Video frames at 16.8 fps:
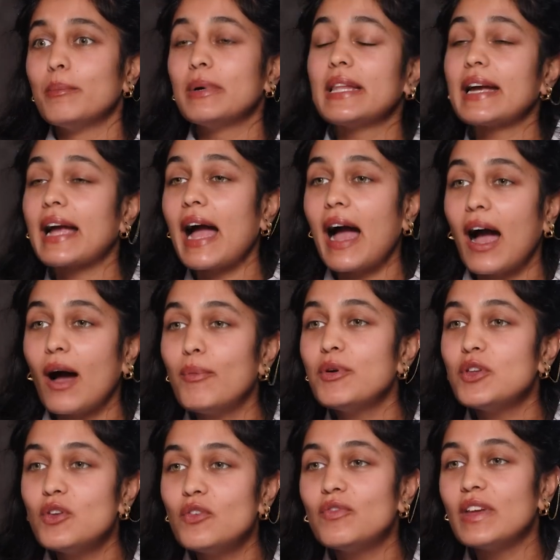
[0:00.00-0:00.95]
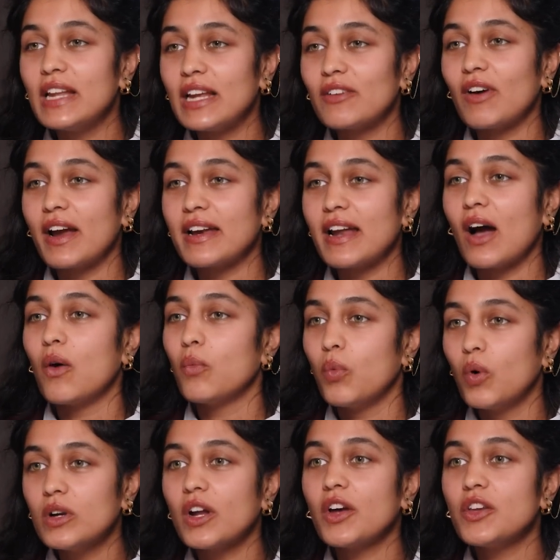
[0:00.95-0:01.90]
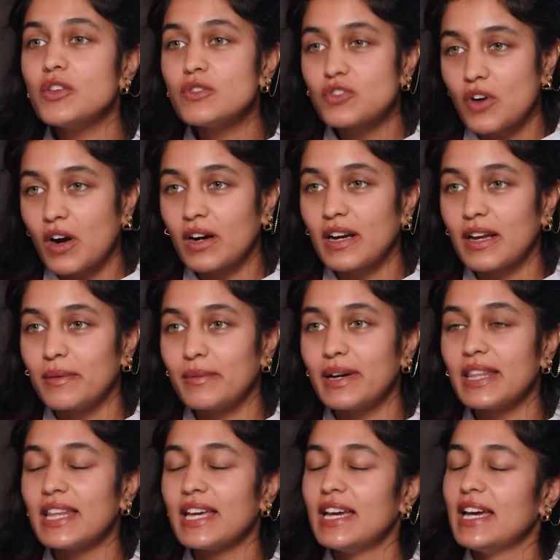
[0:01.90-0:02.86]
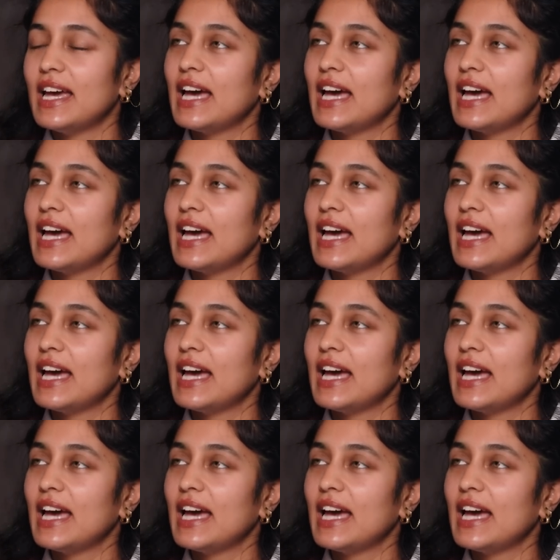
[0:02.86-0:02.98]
But like, how are you feeling right now? What are you struggling with?